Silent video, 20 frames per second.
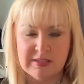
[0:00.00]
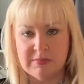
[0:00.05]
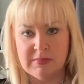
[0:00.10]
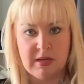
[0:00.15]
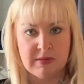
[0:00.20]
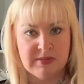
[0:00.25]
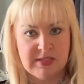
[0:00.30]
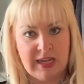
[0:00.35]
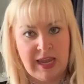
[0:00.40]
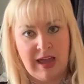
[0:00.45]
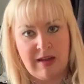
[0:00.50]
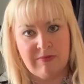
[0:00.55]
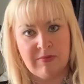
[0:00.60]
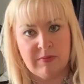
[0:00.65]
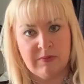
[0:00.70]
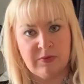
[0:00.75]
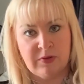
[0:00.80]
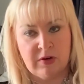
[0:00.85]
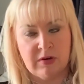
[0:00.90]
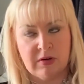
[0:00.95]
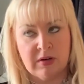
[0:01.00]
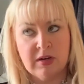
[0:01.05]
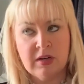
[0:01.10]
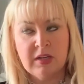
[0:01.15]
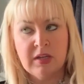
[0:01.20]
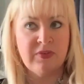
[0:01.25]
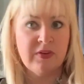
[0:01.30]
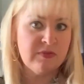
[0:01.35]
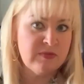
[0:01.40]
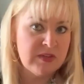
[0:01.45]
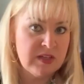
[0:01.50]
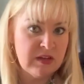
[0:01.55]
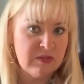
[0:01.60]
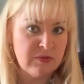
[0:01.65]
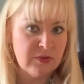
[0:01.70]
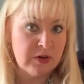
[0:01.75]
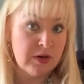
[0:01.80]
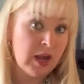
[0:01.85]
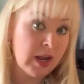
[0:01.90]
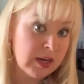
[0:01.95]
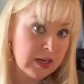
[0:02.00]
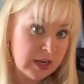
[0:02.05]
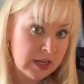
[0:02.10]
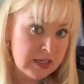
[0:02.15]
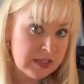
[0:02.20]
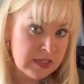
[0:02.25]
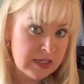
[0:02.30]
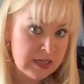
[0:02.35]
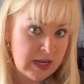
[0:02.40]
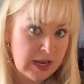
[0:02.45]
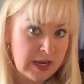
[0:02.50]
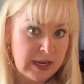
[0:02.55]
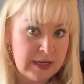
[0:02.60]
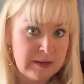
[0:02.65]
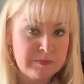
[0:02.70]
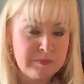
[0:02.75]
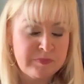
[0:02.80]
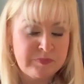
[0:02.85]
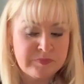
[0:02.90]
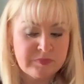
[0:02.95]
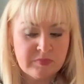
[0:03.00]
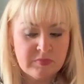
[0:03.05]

Sometimes they have them for $50 for $9.99.